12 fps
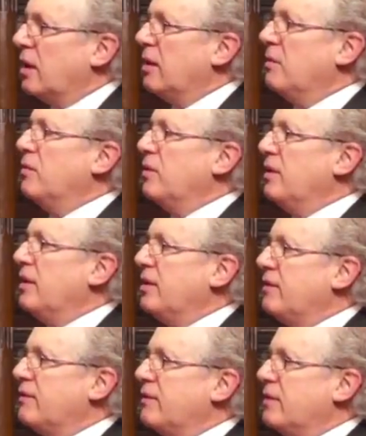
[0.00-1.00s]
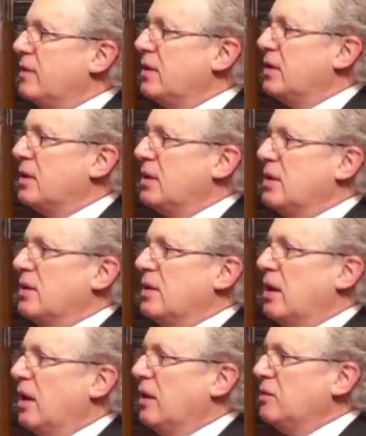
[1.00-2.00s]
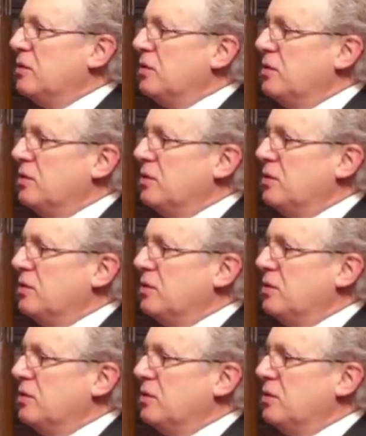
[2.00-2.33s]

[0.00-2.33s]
come with it? How do